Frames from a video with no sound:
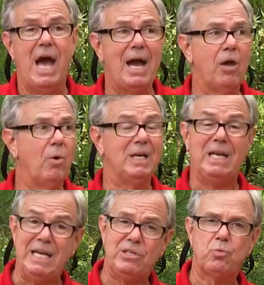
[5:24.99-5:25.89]
I go at
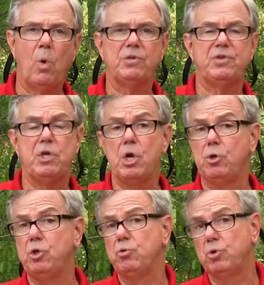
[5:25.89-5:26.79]
least once a
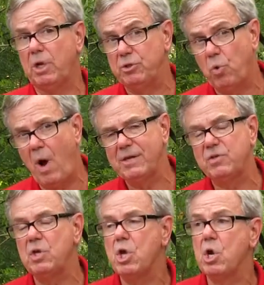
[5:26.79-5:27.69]
year, usually
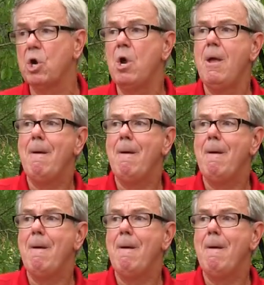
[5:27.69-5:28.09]
twice a year,